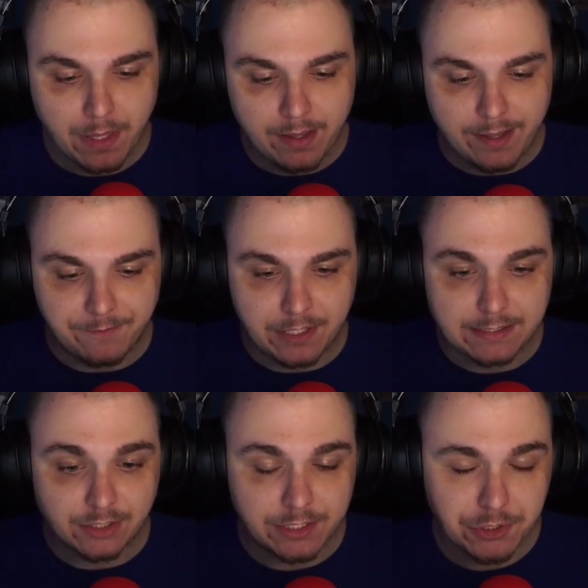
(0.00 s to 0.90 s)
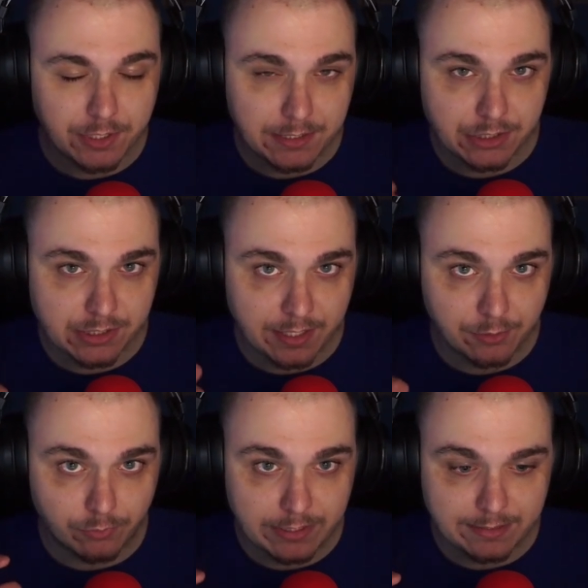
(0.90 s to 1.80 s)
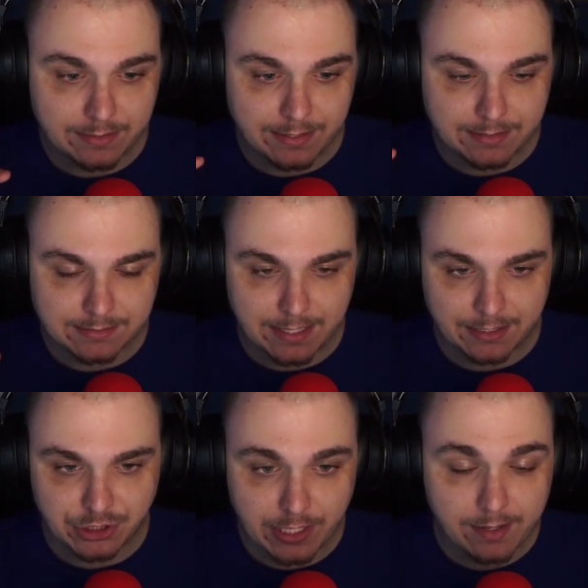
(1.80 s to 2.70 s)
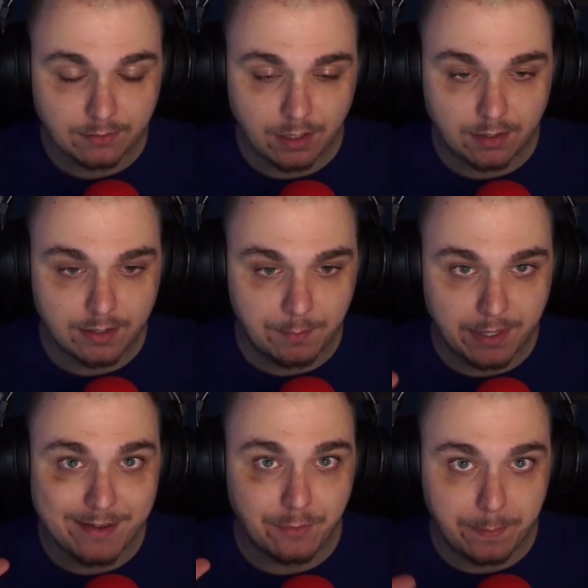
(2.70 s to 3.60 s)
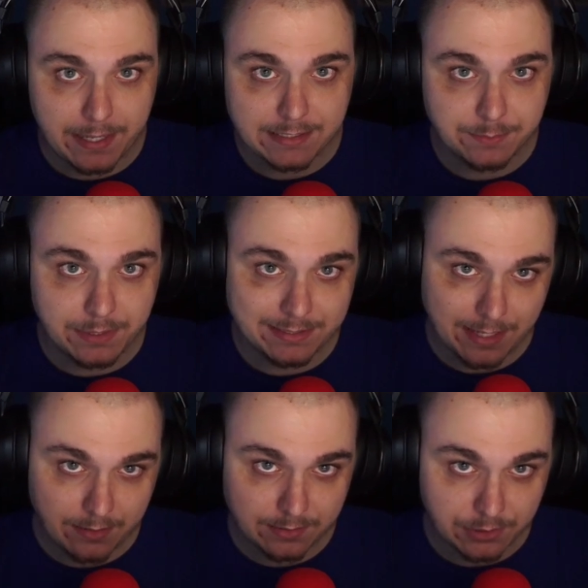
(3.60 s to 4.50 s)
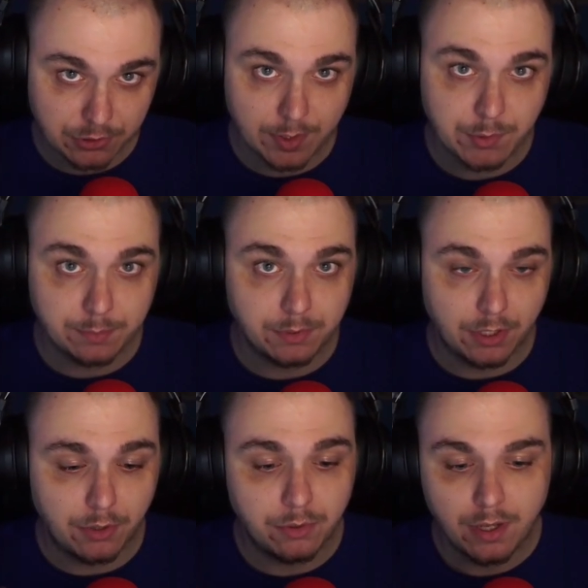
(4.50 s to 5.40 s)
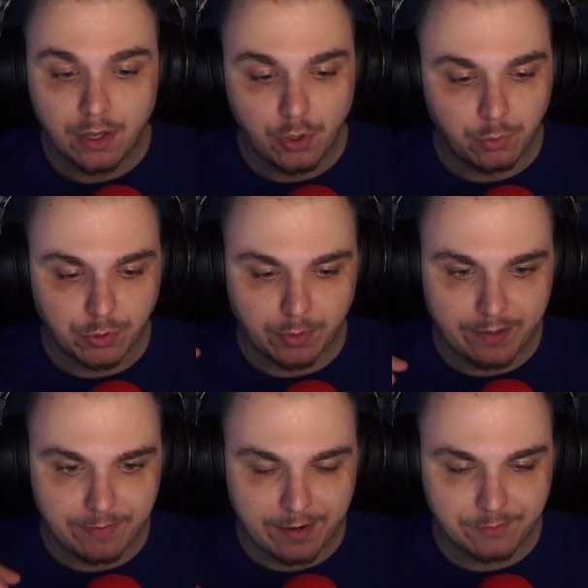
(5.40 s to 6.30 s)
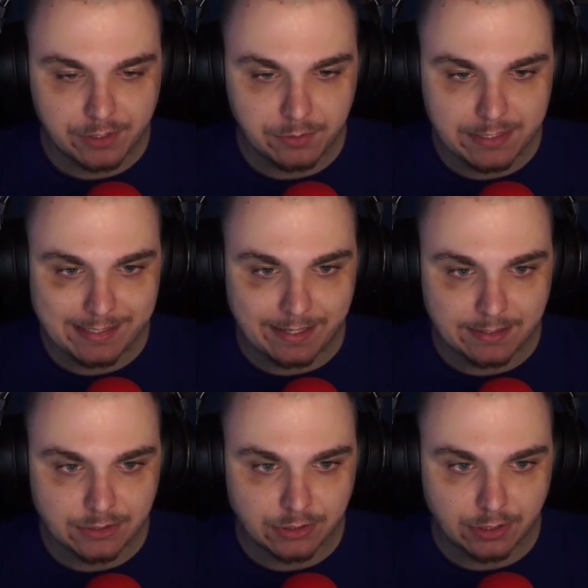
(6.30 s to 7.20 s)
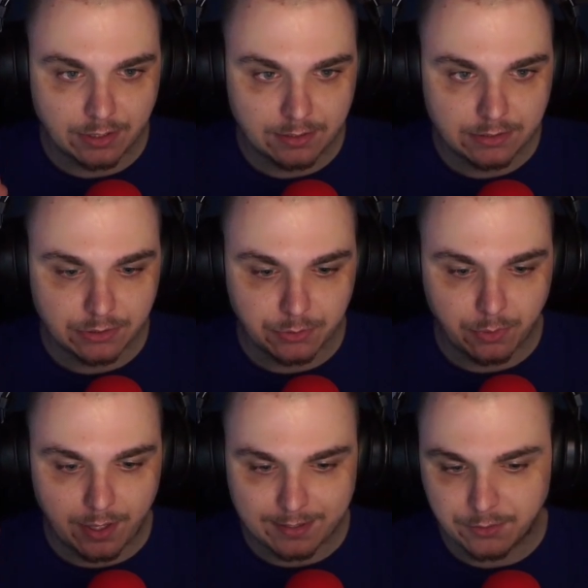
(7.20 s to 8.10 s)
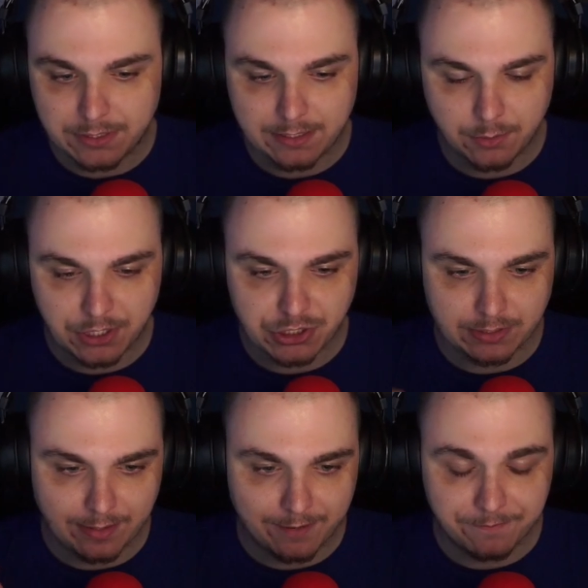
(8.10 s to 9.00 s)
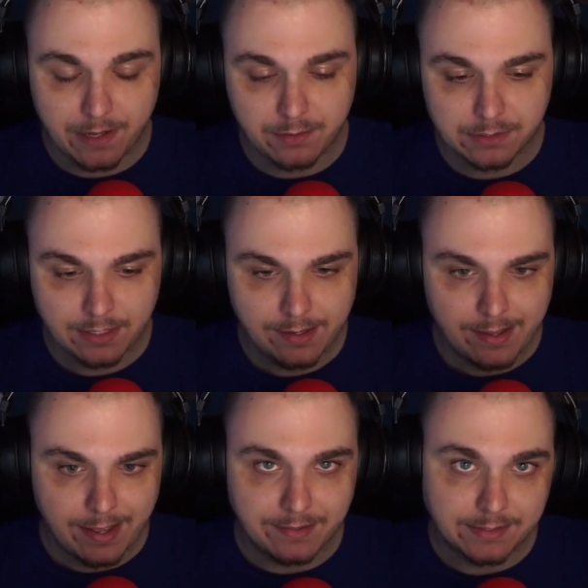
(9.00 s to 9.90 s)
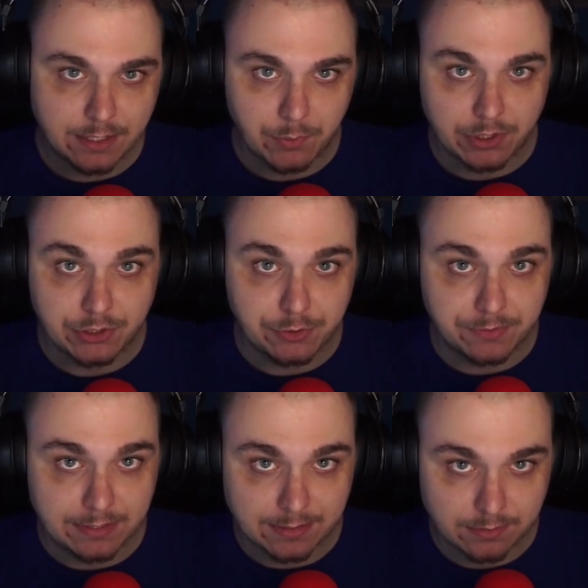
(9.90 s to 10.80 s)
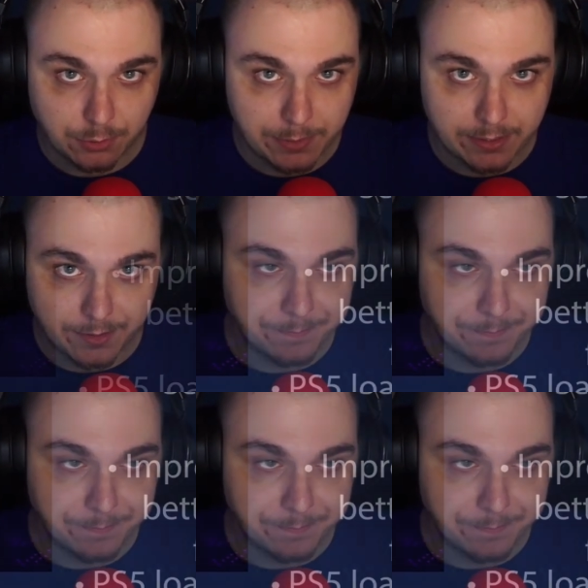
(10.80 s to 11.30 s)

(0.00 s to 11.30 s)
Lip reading: If you guys are interested in just kind of reading the exact chat log, I'm going to have a paste bin down in the description below, which will have every unique answer to a unique question that I found. And that's how we're going to do for the next little bit here.